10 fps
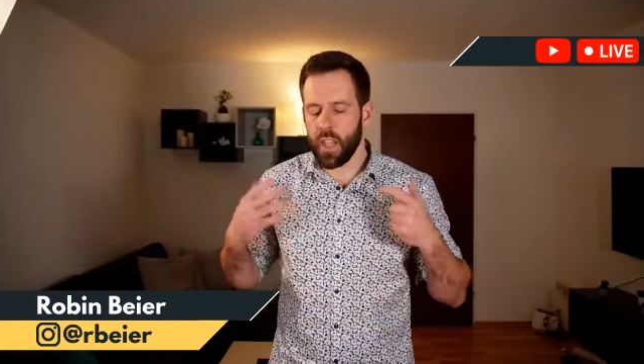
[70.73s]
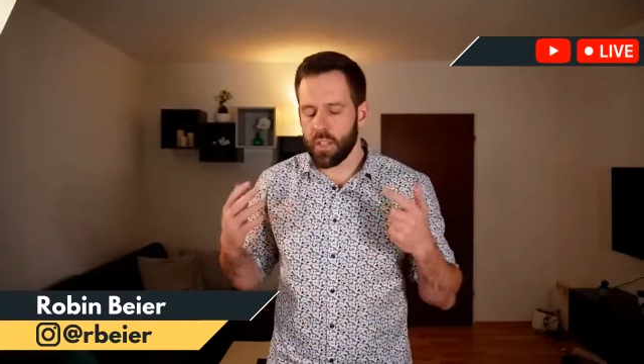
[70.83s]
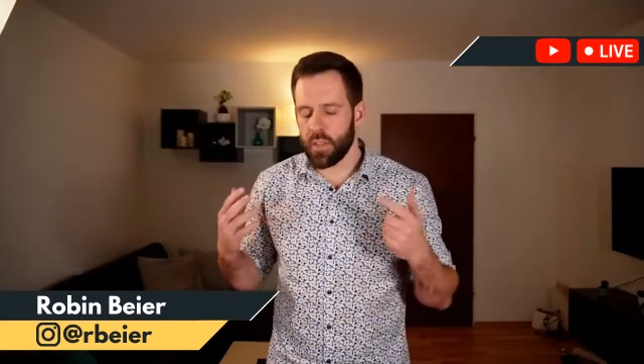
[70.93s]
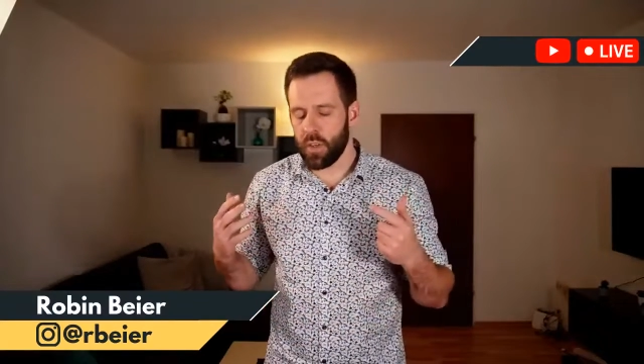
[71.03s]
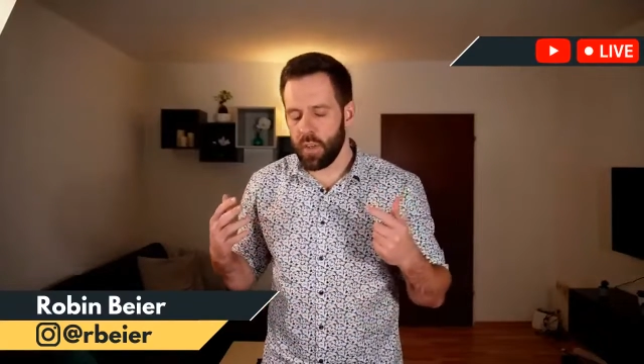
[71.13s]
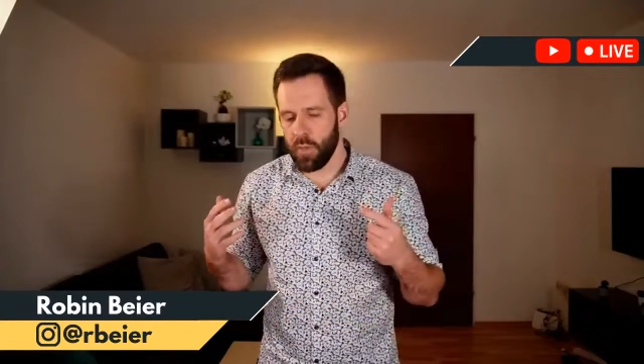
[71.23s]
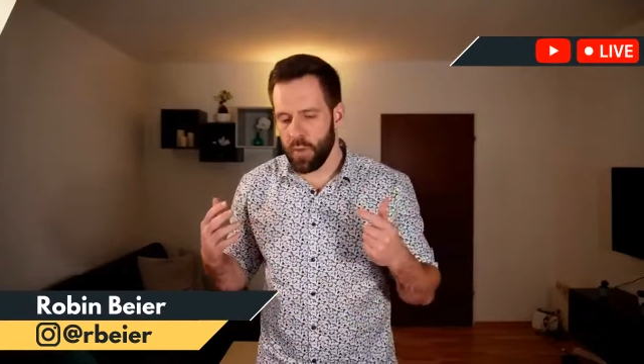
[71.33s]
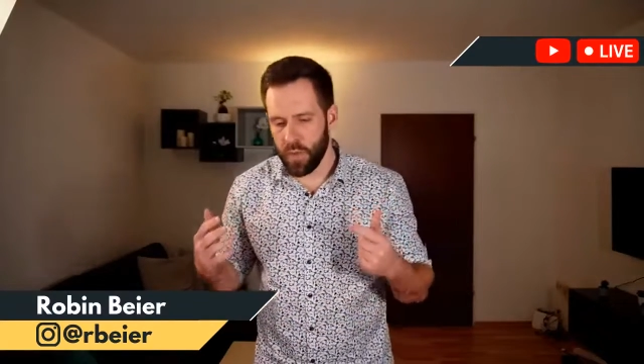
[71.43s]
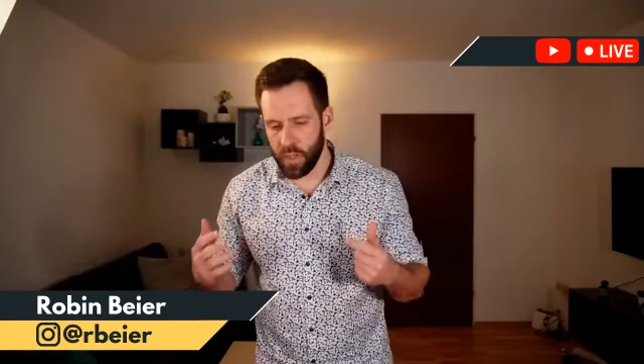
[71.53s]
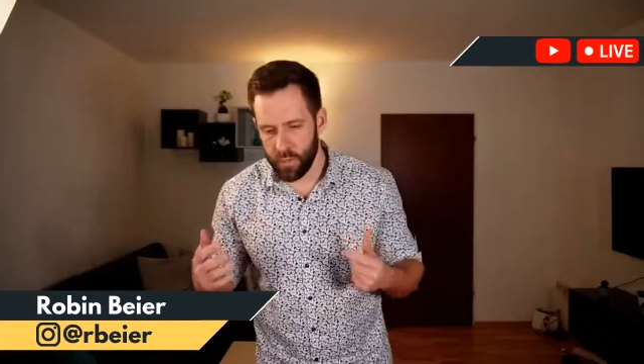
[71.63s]
So if you
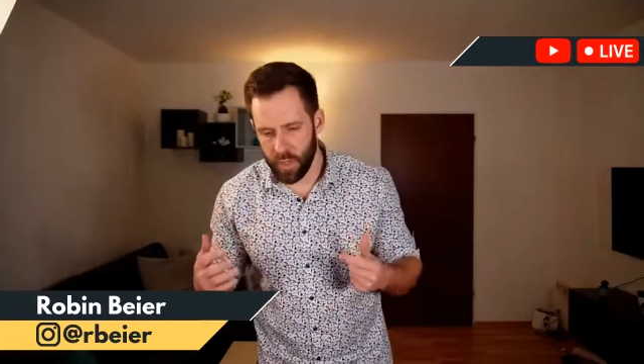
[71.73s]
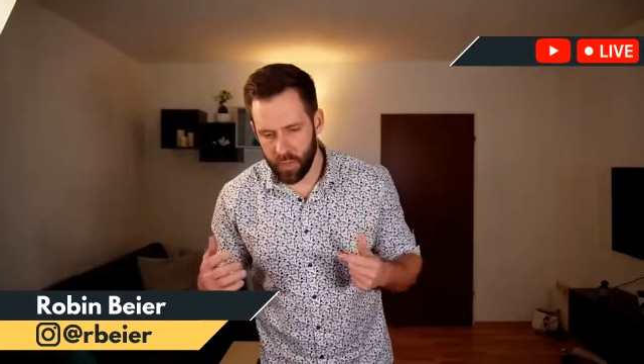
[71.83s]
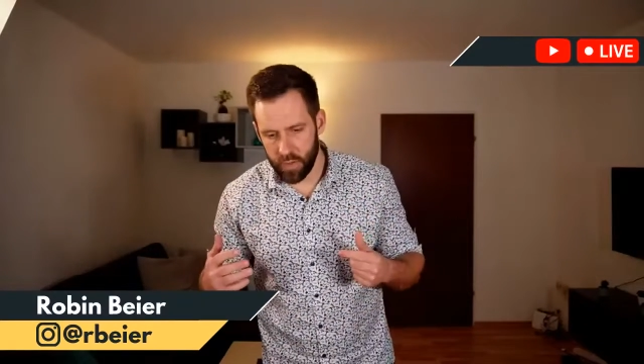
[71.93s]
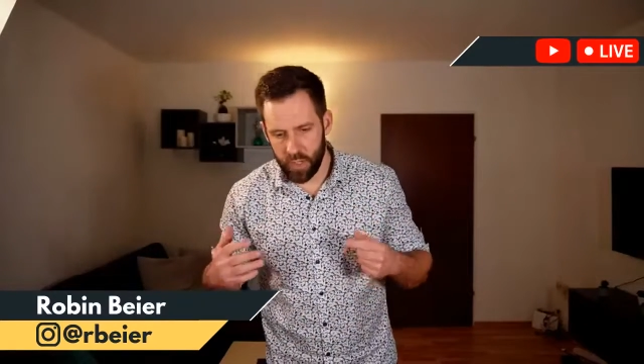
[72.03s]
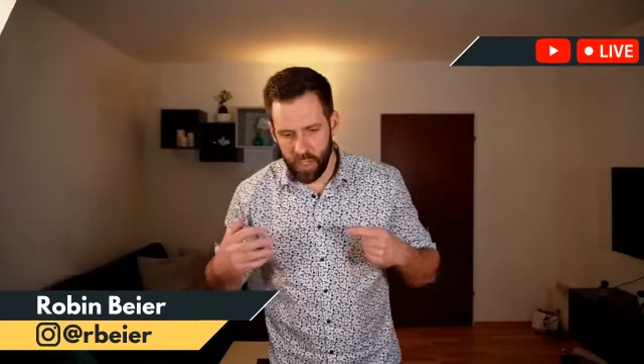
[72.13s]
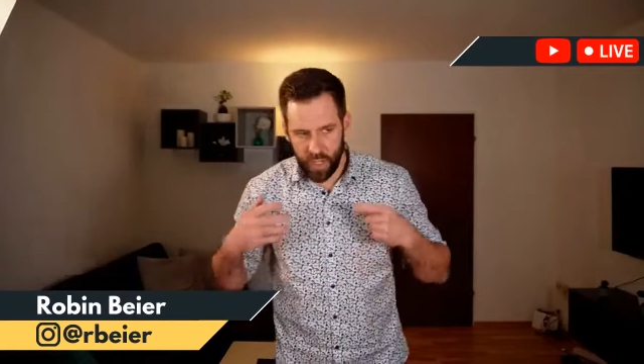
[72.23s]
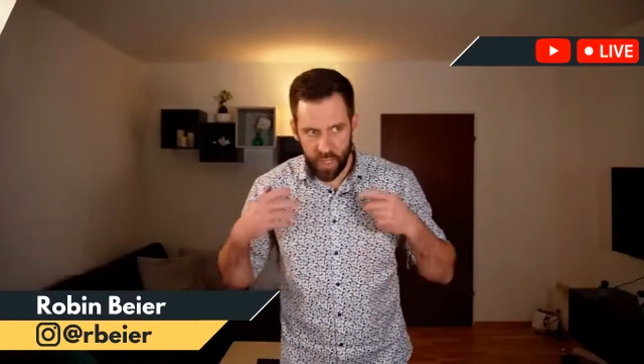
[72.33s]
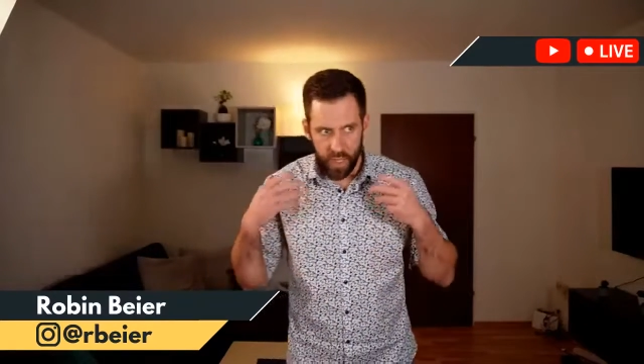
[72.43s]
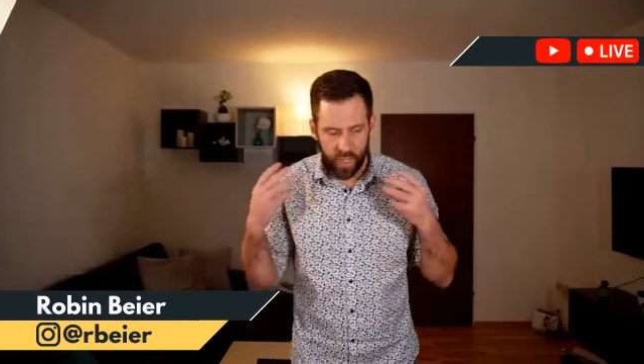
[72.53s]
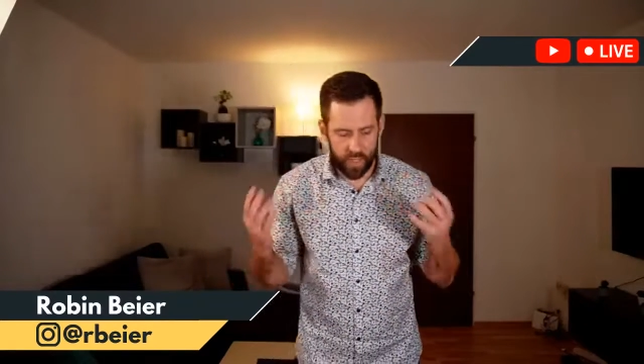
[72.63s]
think about
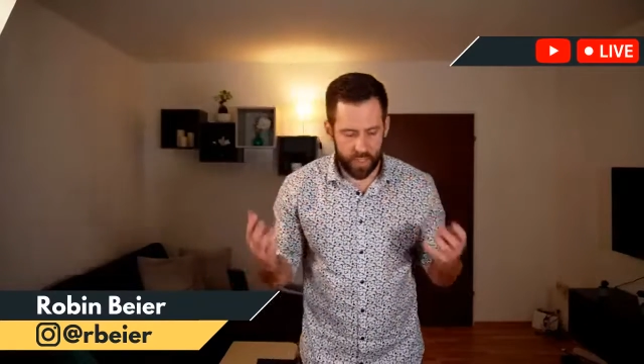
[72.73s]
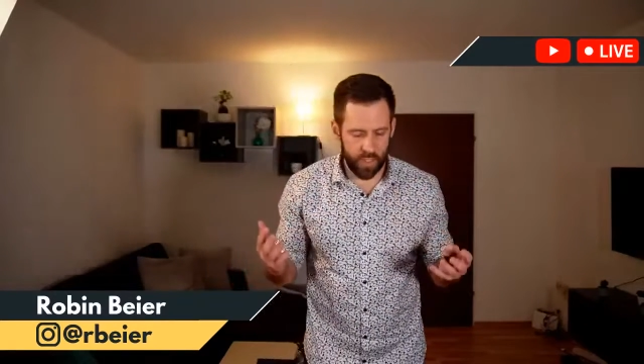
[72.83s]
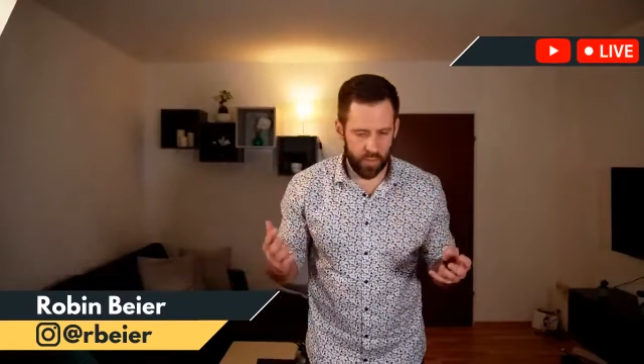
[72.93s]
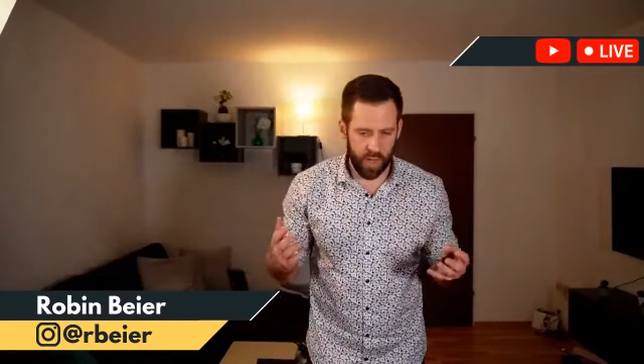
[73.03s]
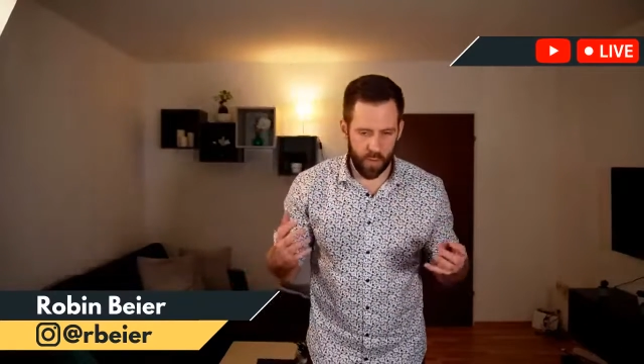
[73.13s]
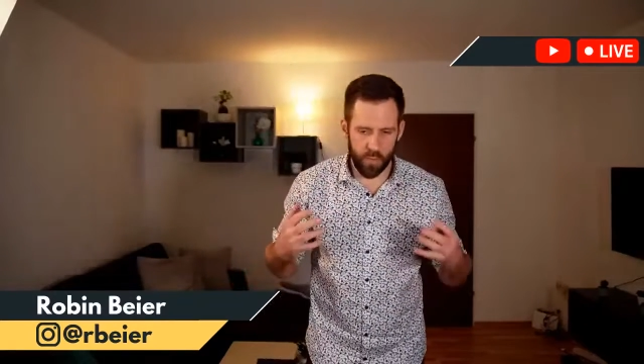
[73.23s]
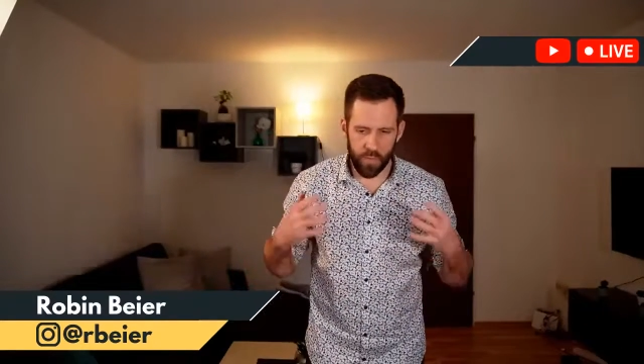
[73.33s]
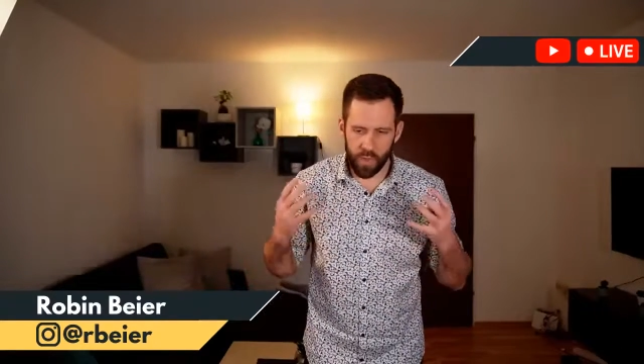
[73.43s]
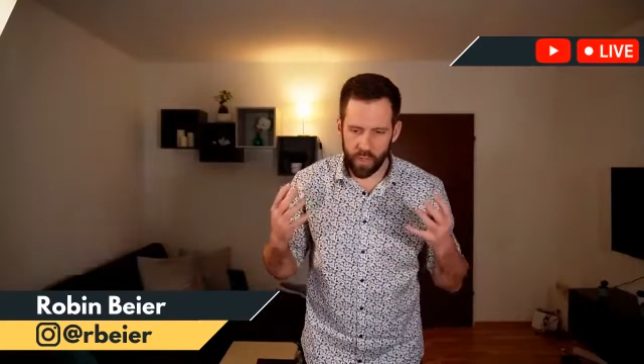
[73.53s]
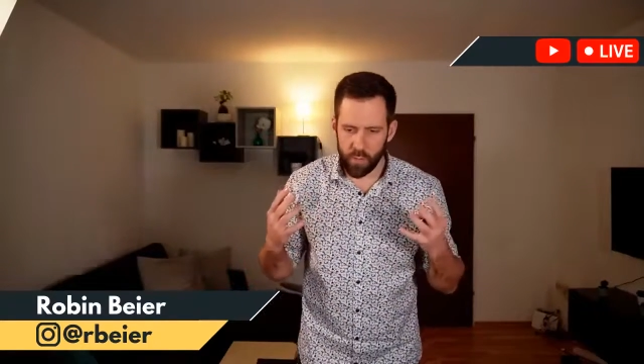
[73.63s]
Instagram,
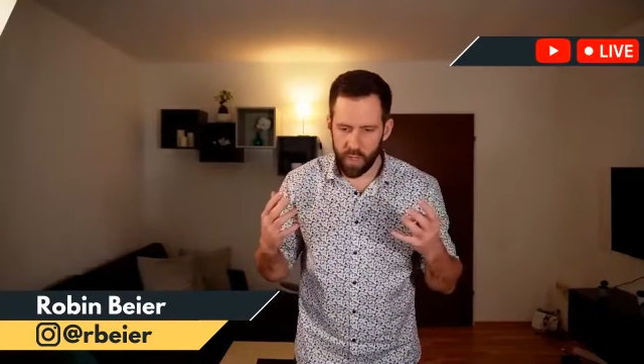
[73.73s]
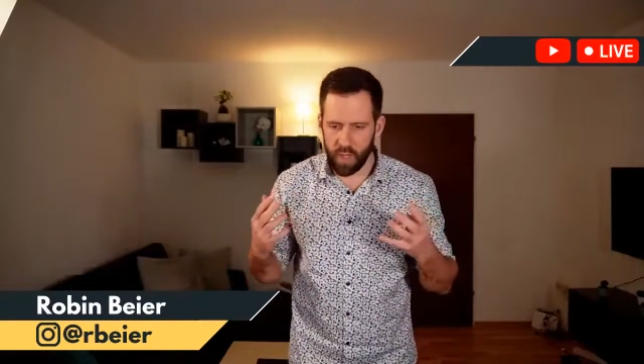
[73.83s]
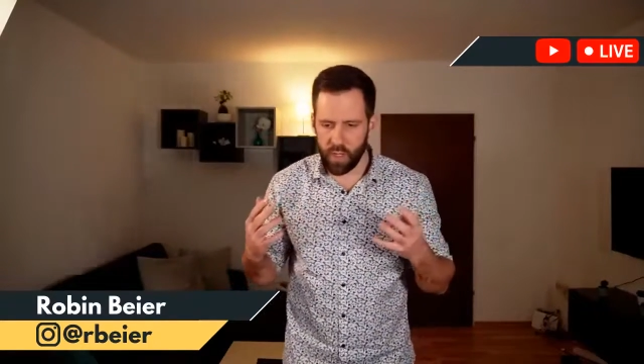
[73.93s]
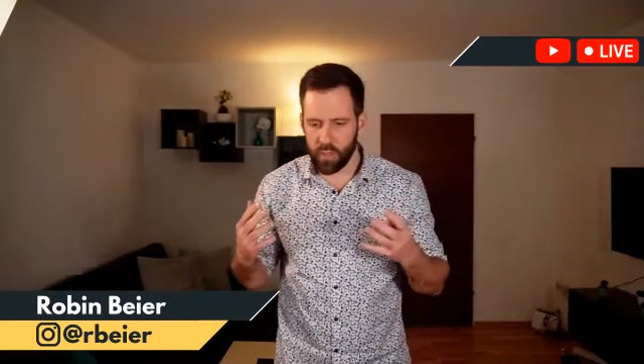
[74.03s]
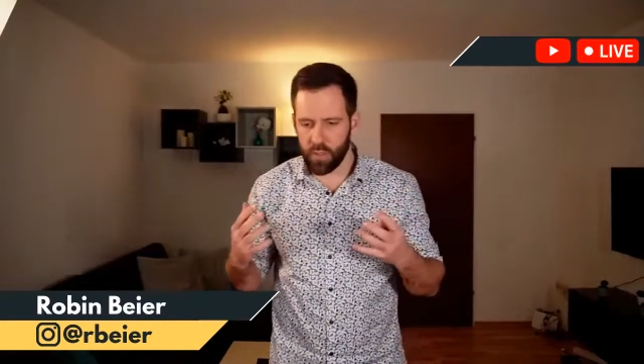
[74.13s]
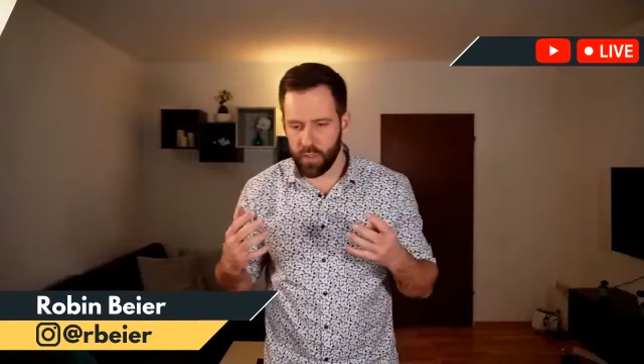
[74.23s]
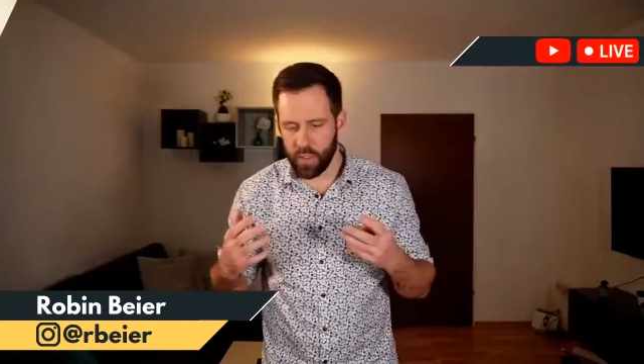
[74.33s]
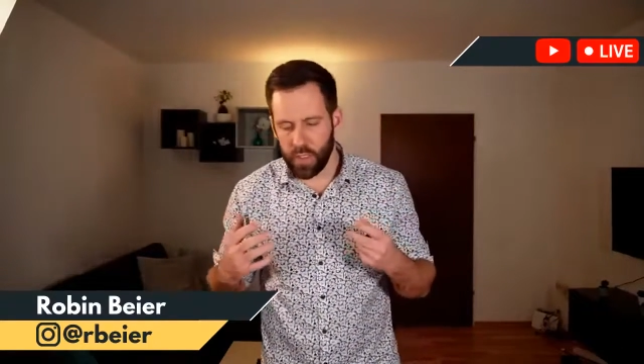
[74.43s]
think about,